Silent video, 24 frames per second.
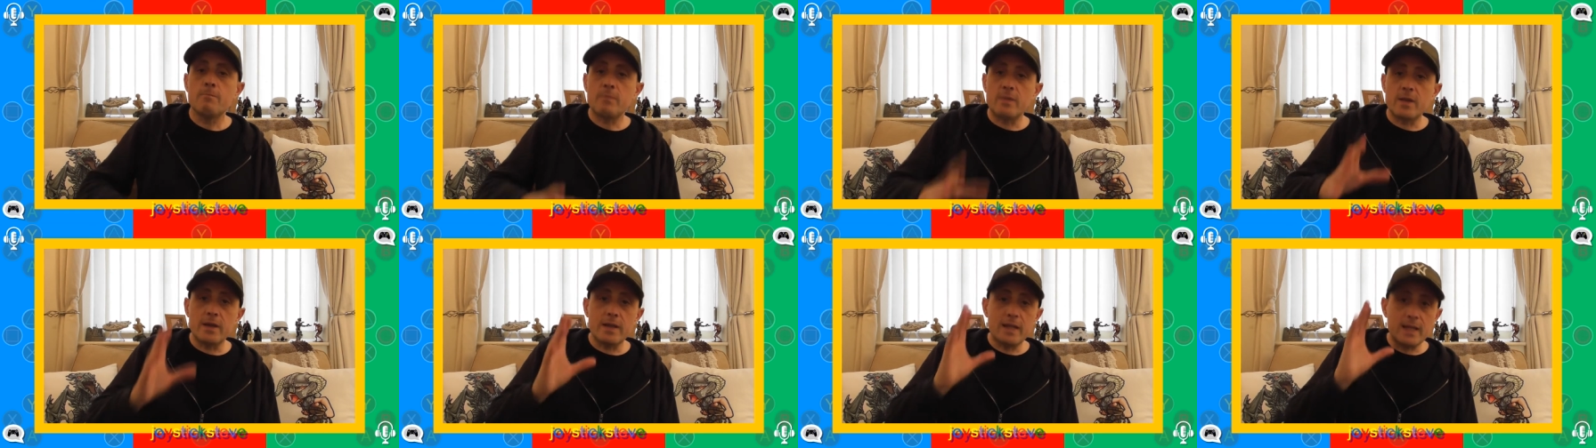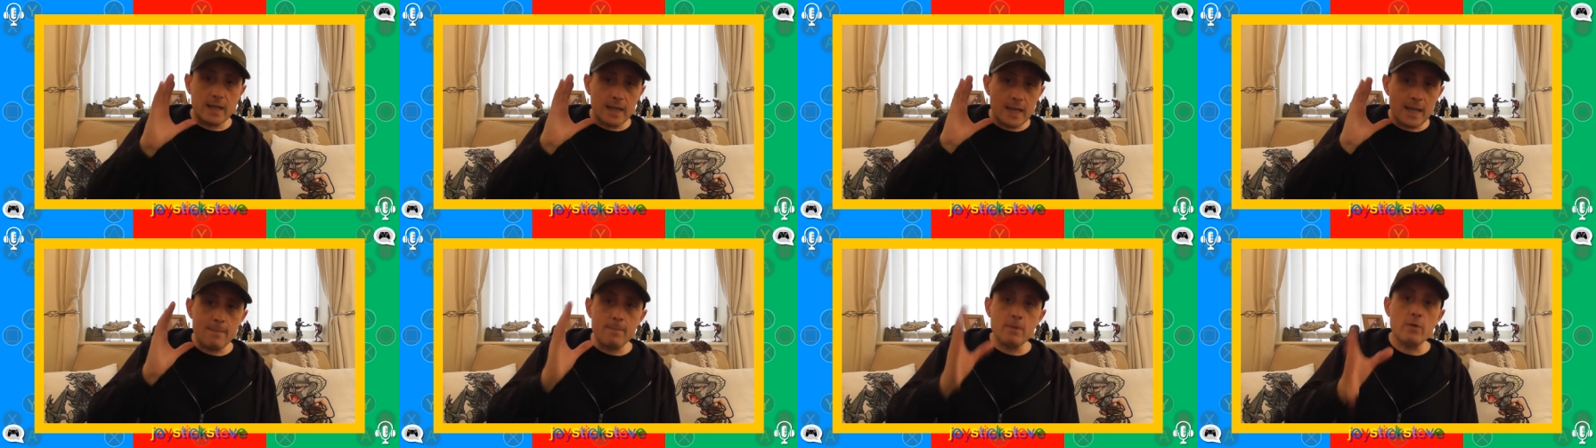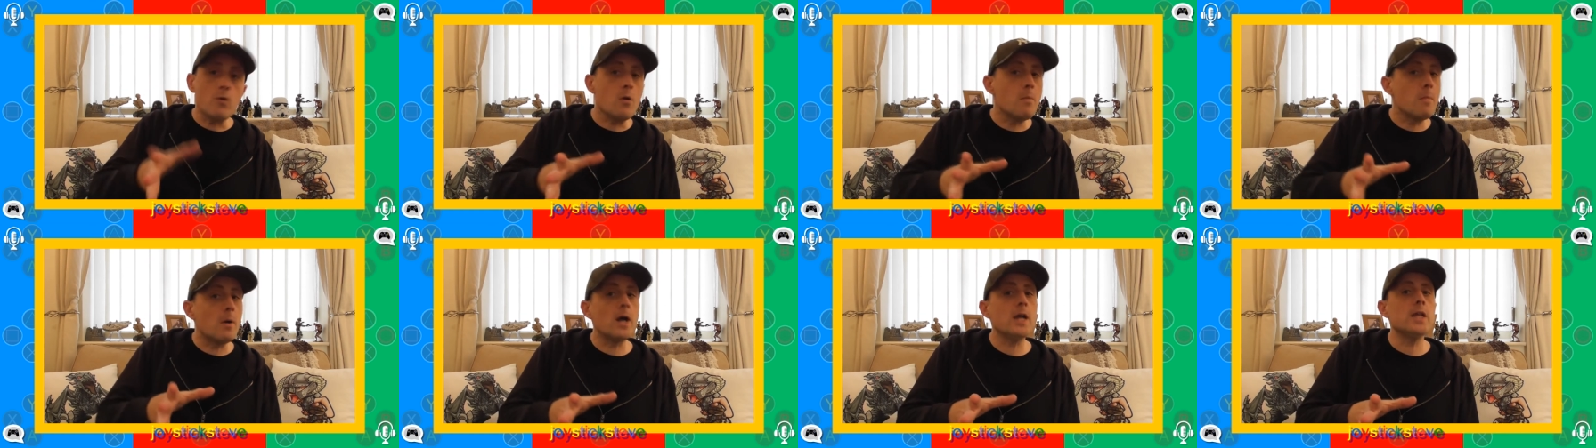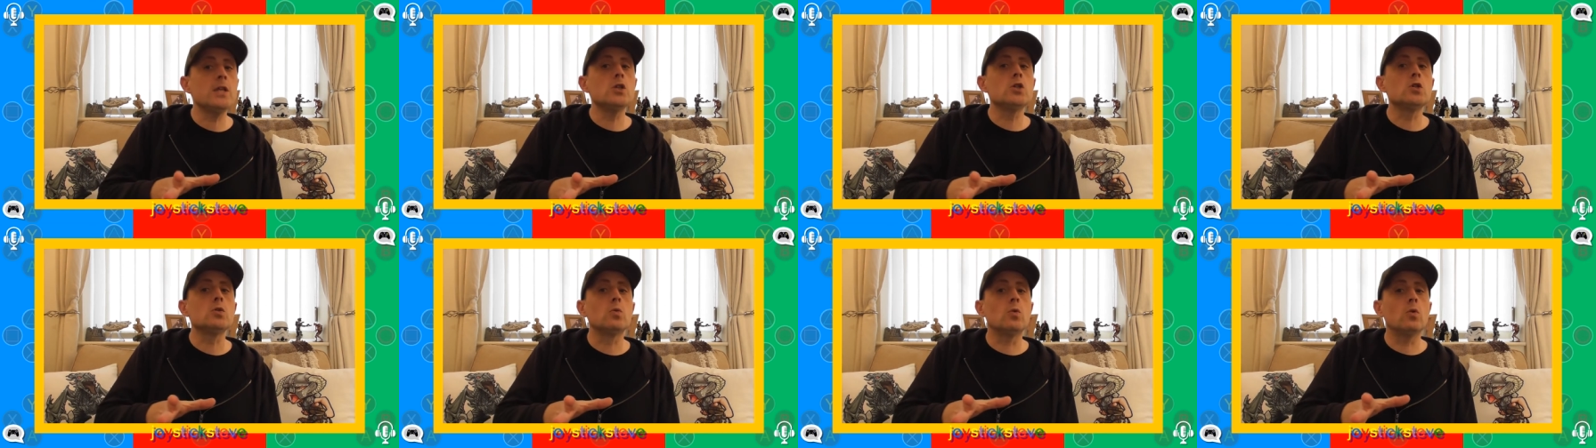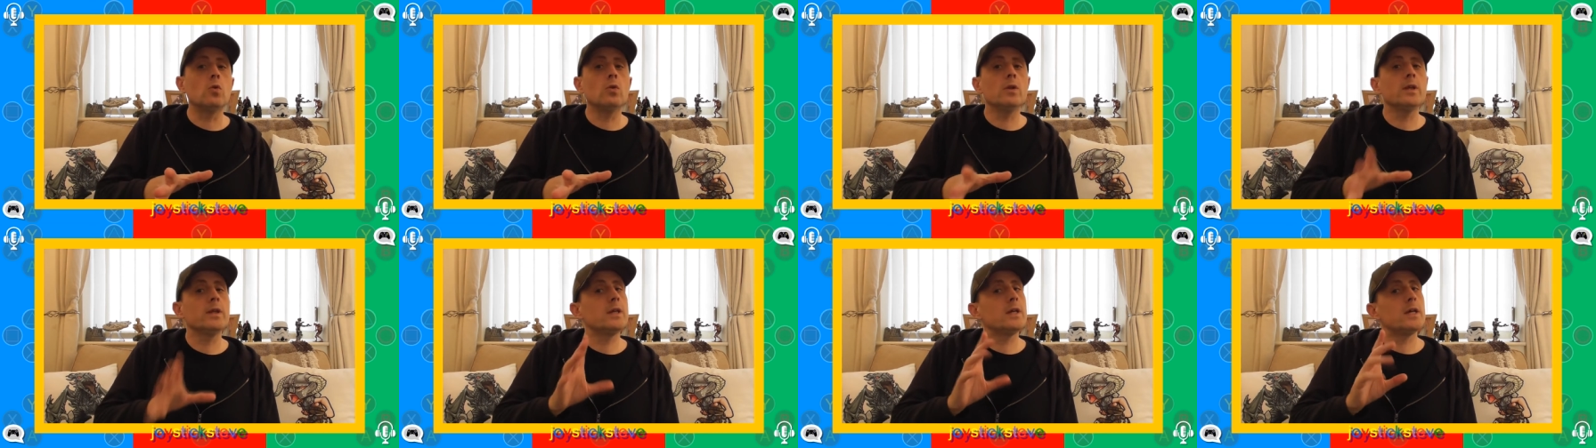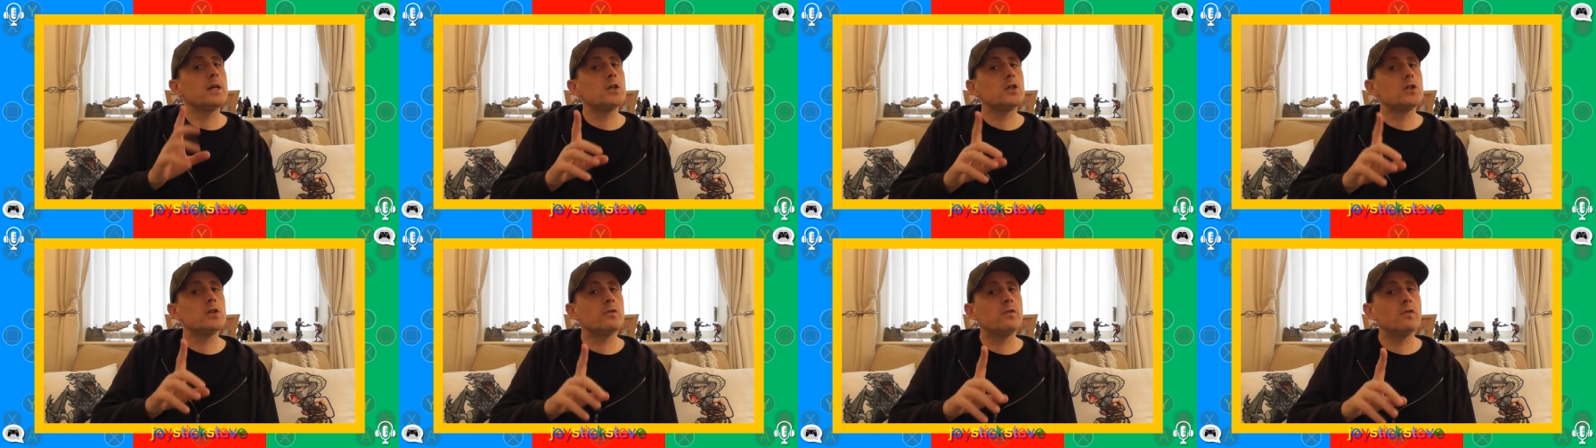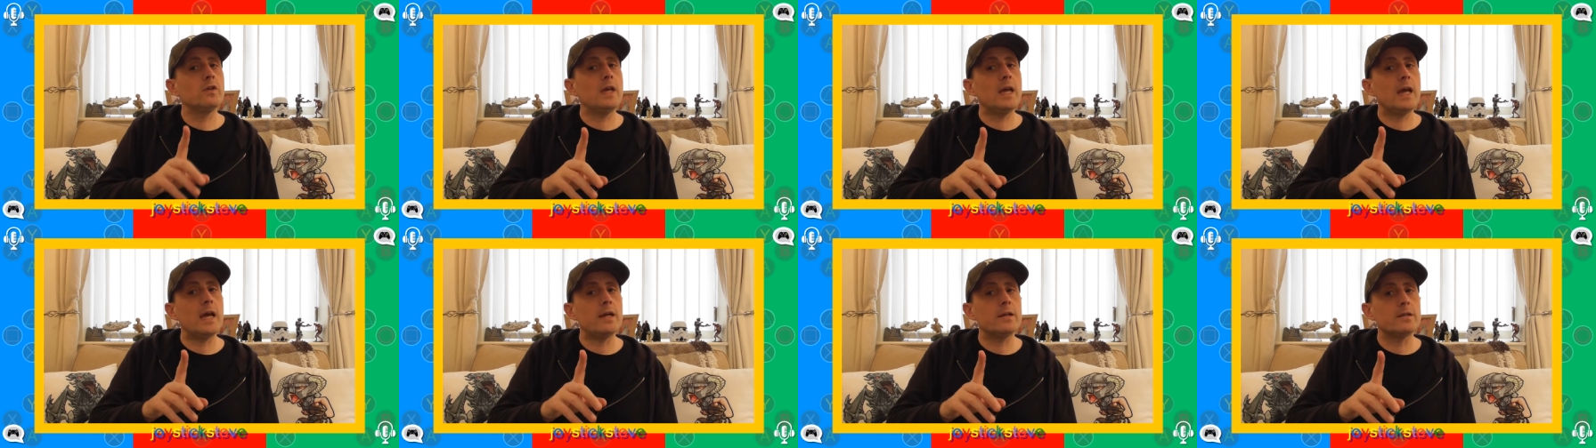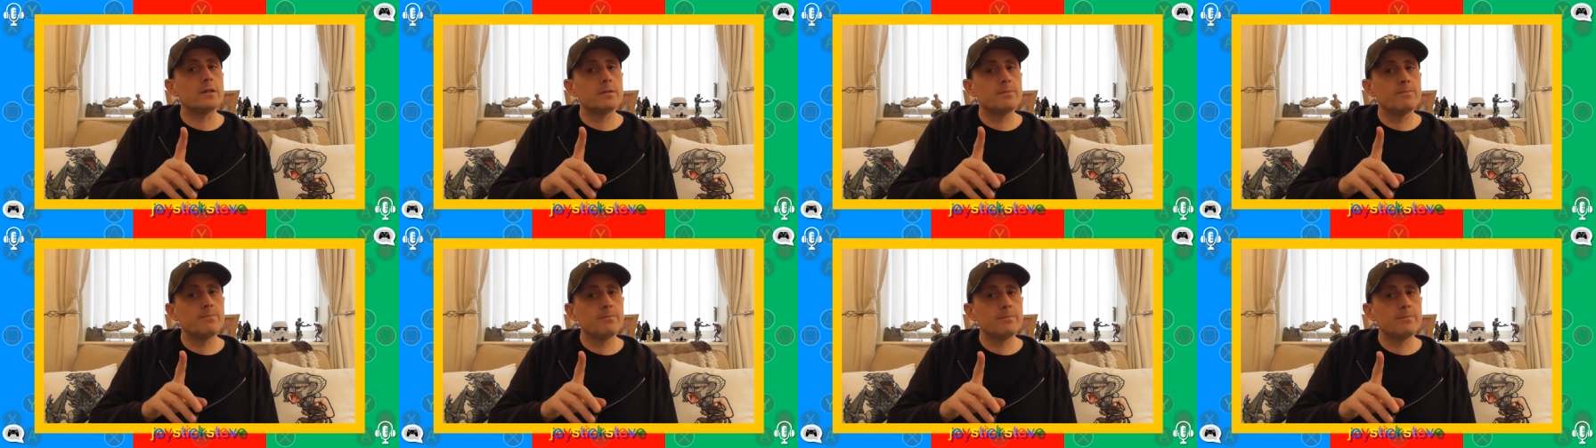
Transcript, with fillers: uh, let me remind you all, in case you forget,